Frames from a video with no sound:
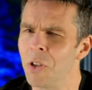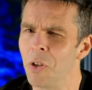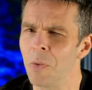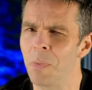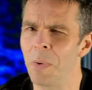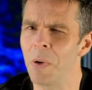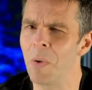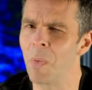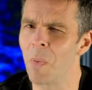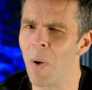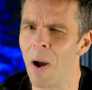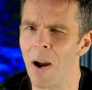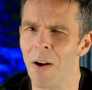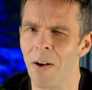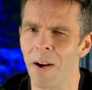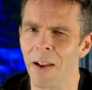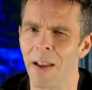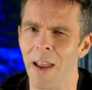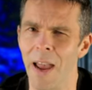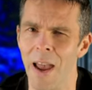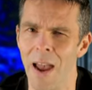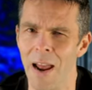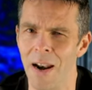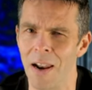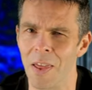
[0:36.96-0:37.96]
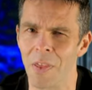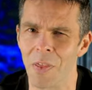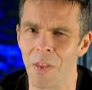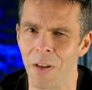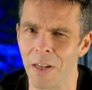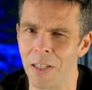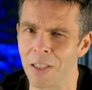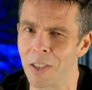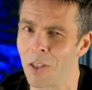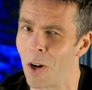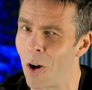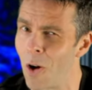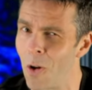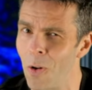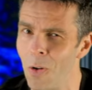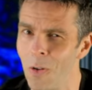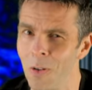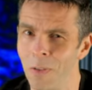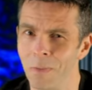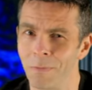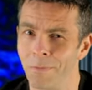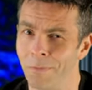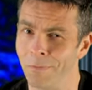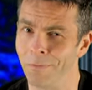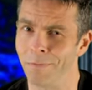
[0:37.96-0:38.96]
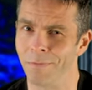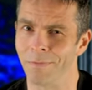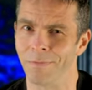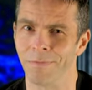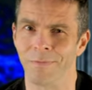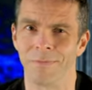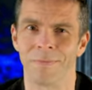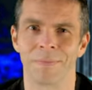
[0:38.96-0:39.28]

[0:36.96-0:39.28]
you be wearing anything at all? Hmm.